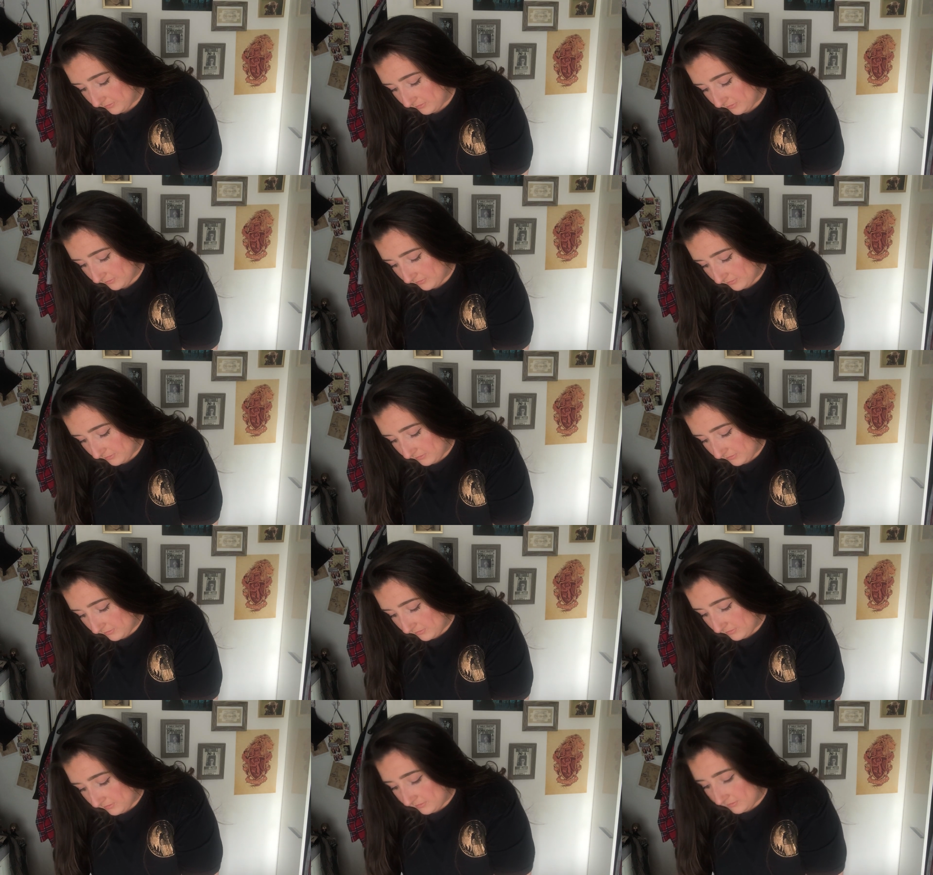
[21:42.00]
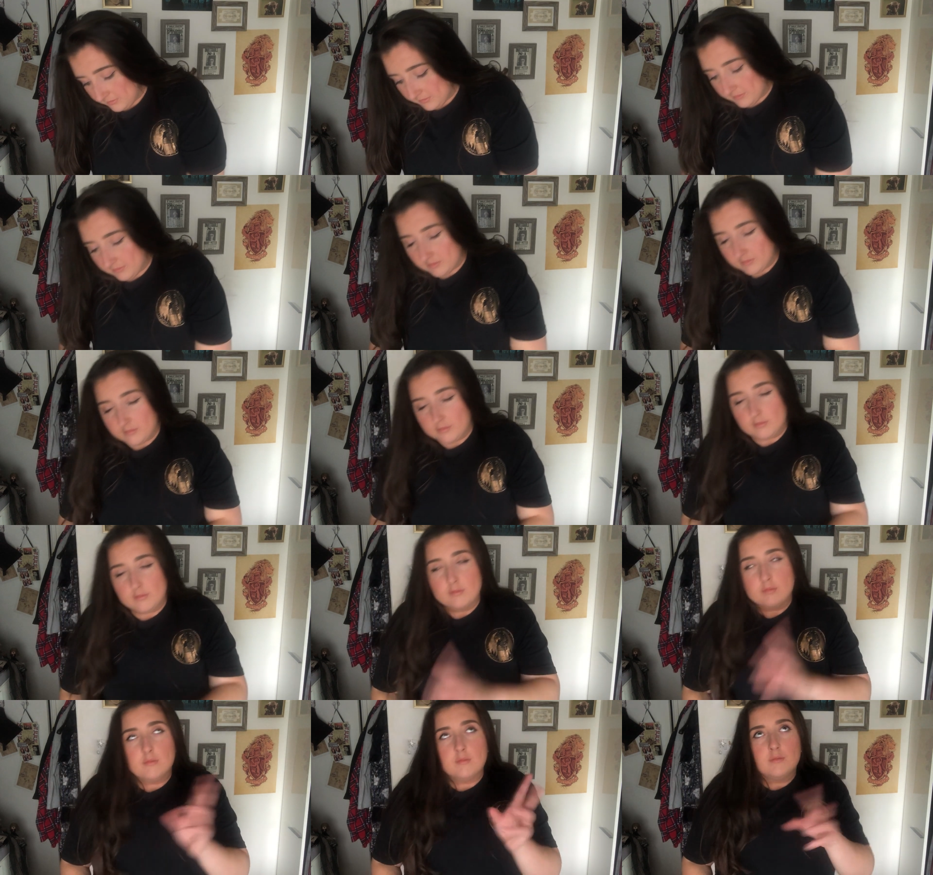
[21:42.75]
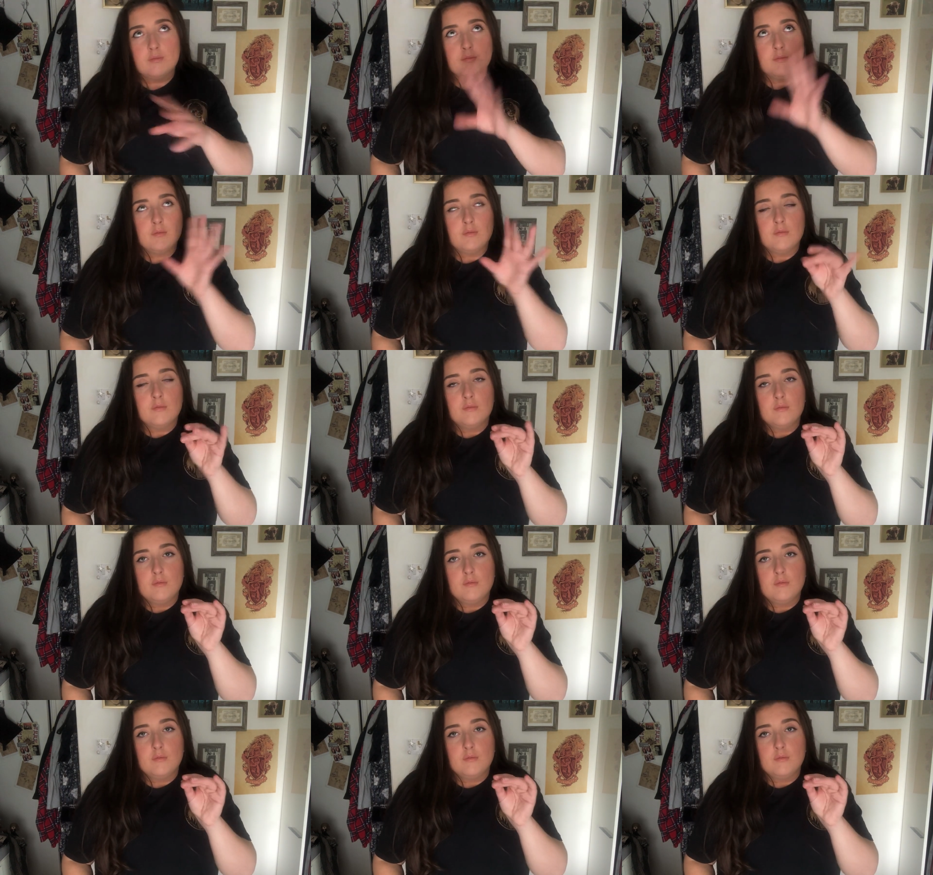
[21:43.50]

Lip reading: Nobody speaks.